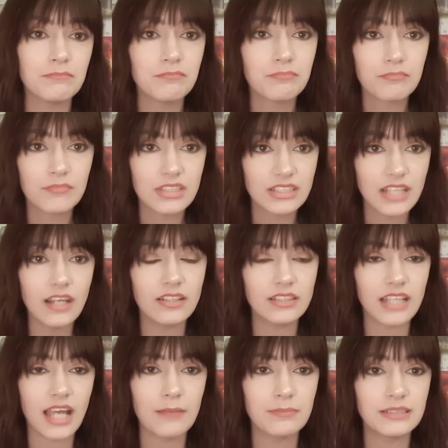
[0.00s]

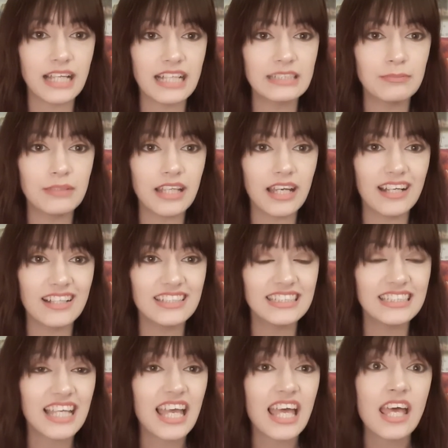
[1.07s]
stereotypes. That's
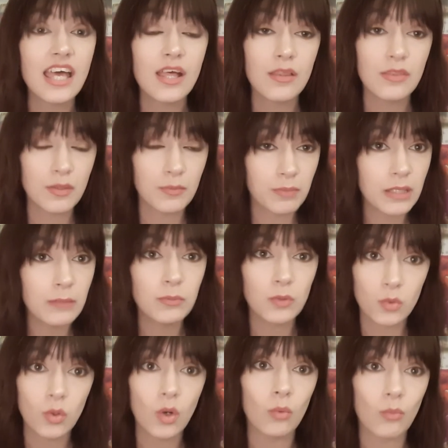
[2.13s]
because the people
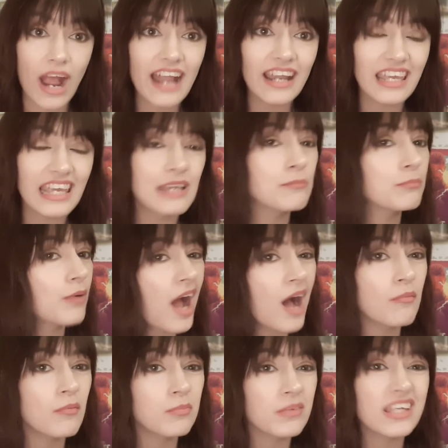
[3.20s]
who are writing it
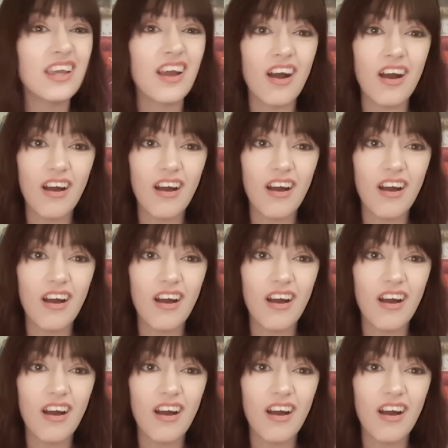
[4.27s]
probably